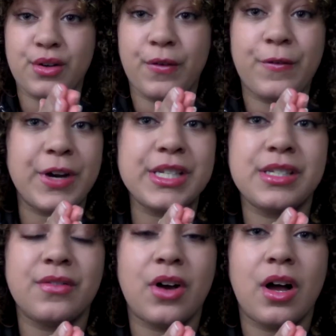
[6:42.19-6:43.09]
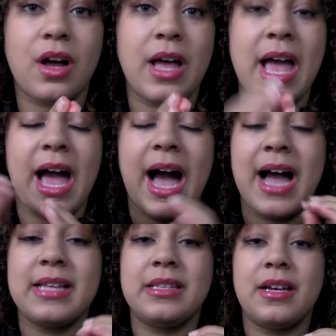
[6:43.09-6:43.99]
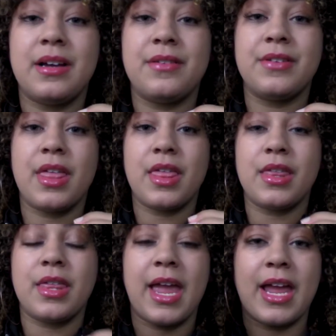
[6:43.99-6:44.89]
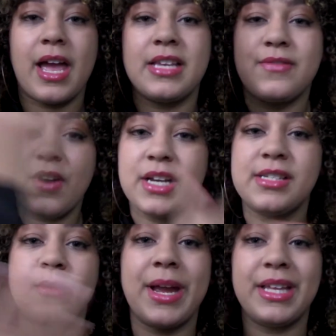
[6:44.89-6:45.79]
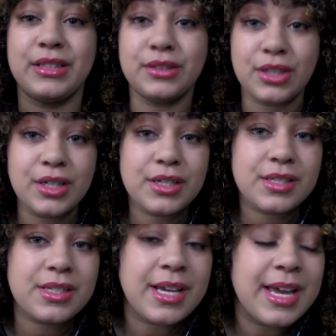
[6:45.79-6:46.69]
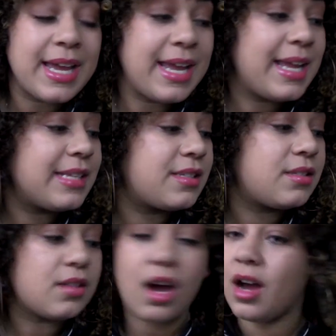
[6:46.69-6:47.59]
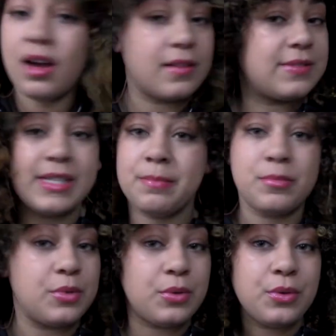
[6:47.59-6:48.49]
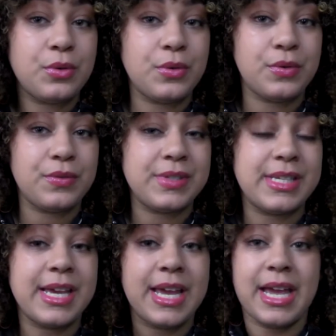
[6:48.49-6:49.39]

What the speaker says: First of all, I love, like, as far as the way it looks, it's soft, it moves.